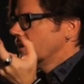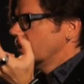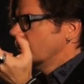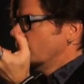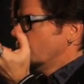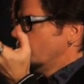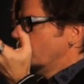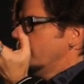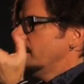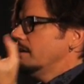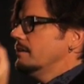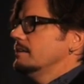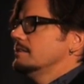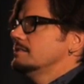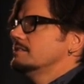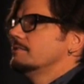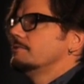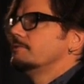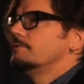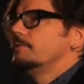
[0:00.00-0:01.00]
Where is
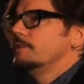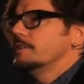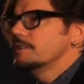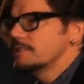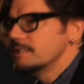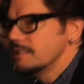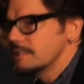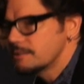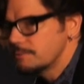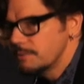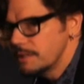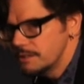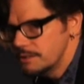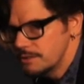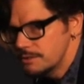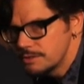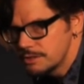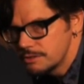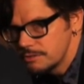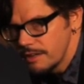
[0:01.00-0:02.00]
the fierceness we
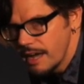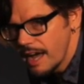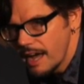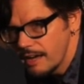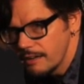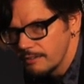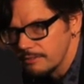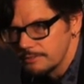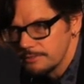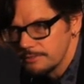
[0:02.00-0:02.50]
used to have?